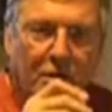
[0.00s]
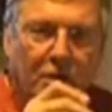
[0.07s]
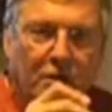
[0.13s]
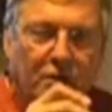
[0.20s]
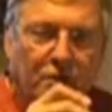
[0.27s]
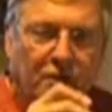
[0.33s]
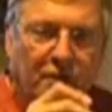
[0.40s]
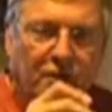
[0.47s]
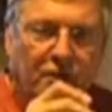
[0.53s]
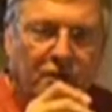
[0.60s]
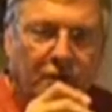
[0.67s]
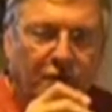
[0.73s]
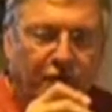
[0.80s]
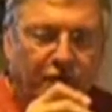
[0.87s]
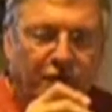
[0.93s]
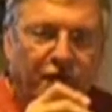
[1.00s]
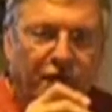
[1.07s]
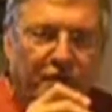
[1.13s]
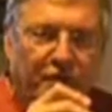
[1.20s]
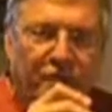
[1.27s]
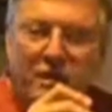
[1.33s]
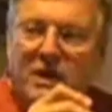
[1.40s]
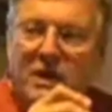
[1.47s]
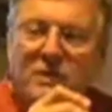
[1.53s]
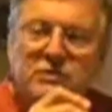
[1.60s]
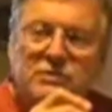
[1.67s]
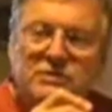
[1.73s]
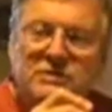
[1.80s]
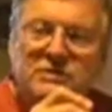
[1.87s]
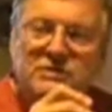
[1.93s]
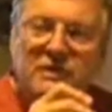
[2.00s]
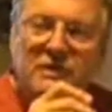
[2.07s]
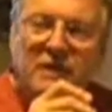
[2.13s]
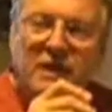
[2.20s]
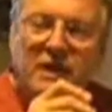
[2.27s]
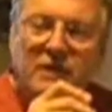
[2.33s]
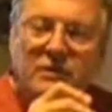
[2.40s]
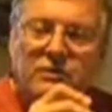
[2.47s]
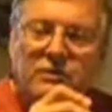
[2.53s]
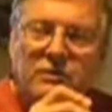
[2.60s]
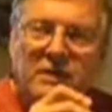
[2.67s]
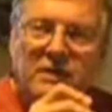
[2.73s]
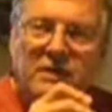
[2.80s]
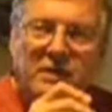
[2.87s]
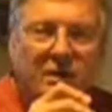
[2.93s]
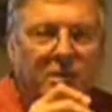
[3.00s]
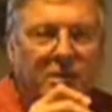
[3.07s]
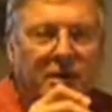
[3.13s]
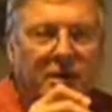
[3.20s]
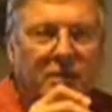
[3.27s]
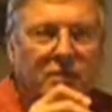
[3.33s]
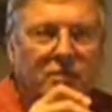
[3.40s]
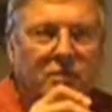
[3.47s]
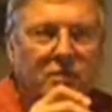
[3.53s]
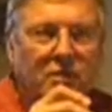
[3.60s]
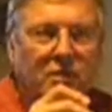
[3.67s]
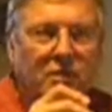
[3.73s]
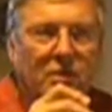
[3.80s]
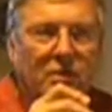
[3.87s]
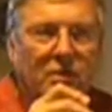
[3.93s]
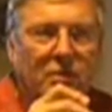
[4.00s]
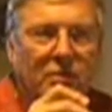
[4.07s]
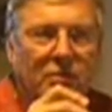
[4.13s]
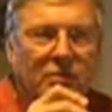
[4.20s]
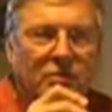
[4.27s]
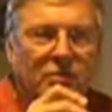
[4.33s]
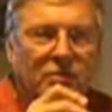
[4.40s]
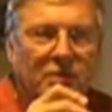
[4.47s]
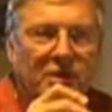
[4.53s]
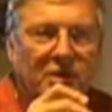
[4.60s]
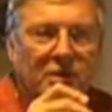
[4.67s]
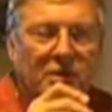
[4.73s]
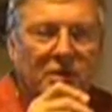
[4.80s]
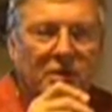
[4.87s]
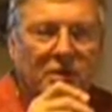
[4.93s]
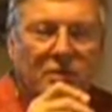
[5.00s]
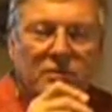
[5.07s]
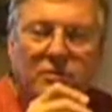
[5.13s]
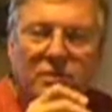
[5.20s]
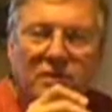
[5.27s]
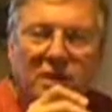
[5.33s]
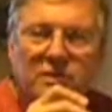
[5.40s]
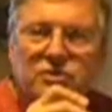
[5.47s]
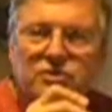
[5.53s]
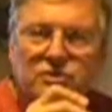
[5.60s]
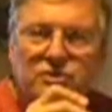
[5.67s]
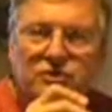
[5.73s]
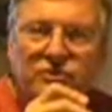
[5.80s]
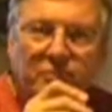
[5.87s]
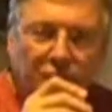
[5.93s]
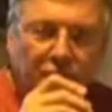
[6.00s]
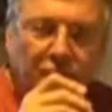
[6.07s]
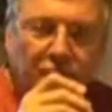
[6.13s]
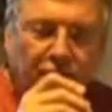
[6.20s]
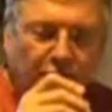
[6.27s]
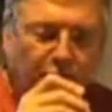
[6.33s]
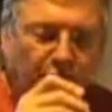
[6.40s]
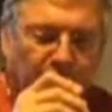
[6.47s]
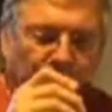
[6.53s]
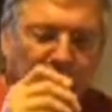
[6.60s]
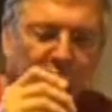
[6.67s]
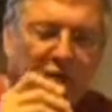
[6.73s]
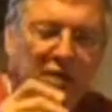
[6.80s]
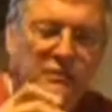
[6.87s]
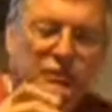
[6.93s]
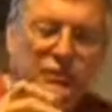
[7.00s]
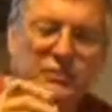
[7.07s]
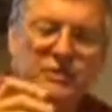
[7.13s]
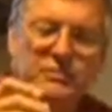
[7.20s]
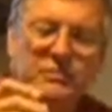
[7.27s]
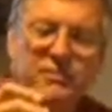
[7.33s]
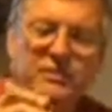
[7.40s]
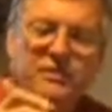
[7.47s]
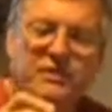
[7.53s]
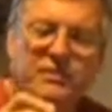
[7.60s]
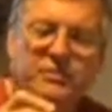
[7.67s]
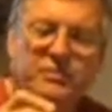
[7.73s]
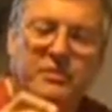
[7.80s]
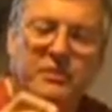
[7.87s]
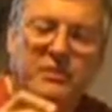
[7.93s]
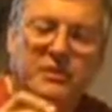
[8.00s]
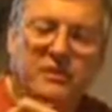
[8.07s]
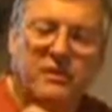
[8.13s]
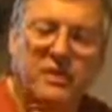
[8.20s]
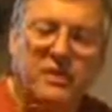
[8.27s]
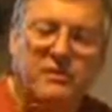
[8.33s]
So that's why if you figure it out, you'll see that you can get about 30 inches of mercury at 14.7 psi.